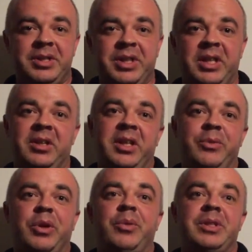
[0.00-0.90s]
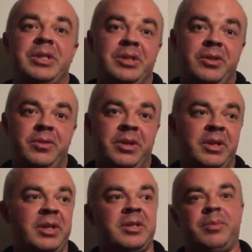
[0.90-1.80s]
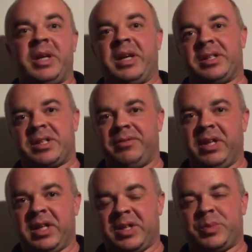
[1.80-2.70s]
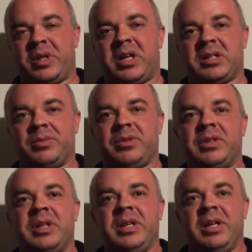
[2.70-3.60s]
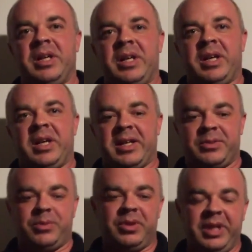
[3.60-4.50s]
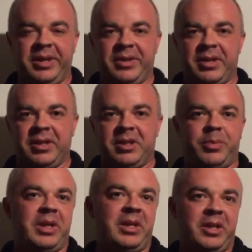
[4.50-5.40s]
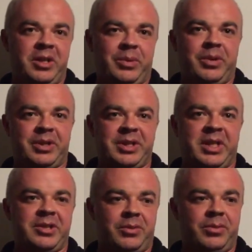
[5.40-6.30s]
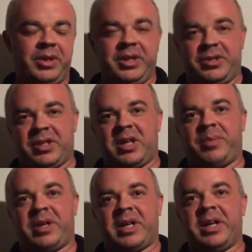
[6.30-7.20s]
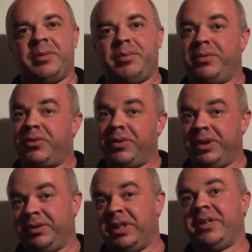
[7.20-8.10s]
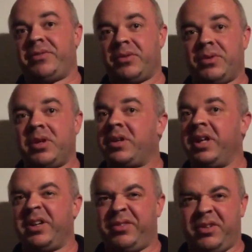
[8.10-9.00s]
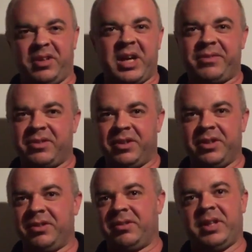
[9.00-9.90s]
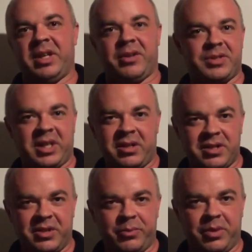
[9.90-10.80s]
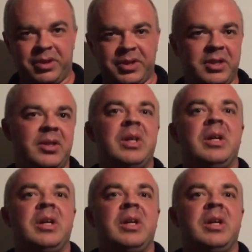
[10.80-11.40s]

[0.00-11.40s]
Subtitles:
Generally what we do to make it as convenient as possible is we'll either, depending on your work schedule, we'll either drop by before you leave for work if you're an afternoon, second shift person,